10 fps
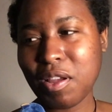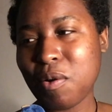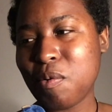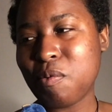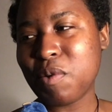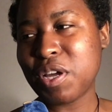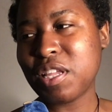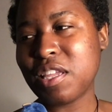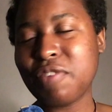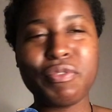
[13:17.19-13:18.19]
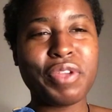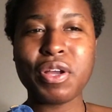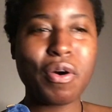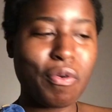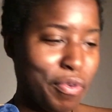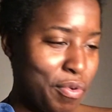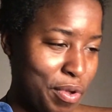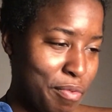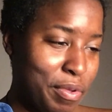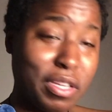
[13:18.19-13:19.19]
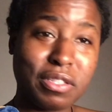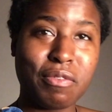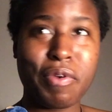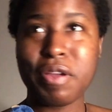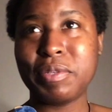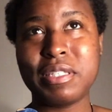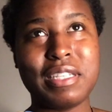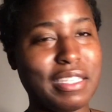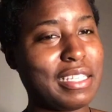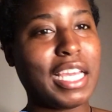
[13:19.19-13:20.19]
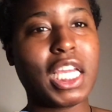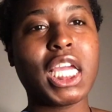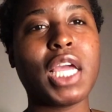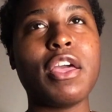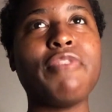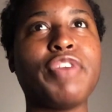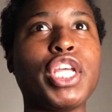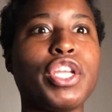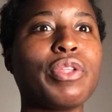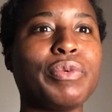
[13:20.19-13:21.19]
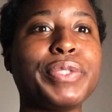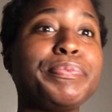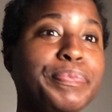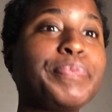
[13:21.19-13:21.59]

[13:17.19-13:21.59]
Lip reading: What if you need a whole new wheel because the rim is dent? Like, invent another one.